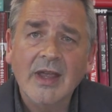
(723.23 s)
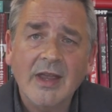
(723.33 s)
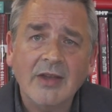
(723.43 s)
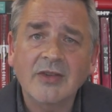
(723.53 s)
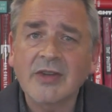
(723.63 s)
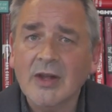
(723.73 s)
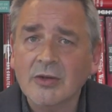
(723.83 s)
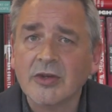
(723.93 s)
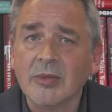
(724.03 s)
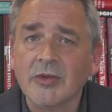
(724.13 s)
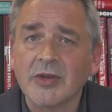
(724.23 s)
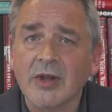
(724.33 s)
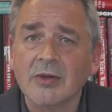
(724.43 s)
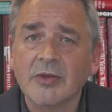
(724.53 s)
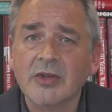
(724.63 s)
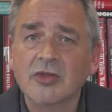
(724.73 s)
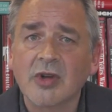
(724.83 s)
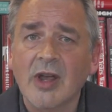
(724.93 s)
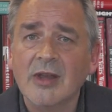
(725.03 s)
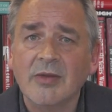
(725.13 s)
excelled himself in
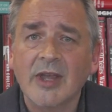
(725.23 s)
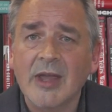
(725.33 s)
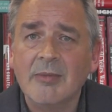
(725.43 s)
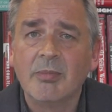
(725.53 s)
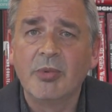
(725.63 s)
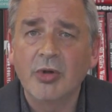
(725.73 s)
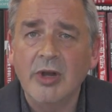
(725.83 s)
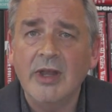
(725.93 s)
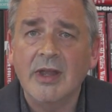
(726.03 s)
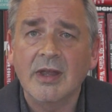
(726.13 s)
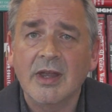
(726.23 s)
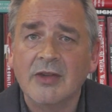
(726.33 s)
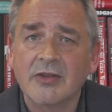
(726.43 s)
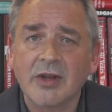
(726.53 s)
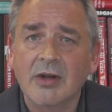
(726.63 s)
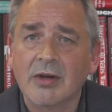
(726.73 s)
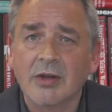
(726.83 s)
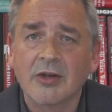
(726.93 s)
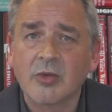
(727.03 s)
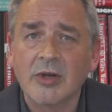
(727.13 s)
driving a bullying
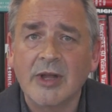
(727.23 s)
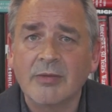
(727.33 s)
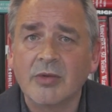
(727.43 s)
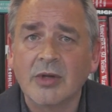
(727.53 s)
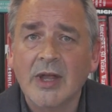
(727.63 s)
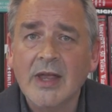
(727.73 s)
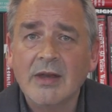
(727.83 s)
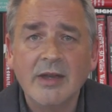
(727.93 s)
hysteria to a level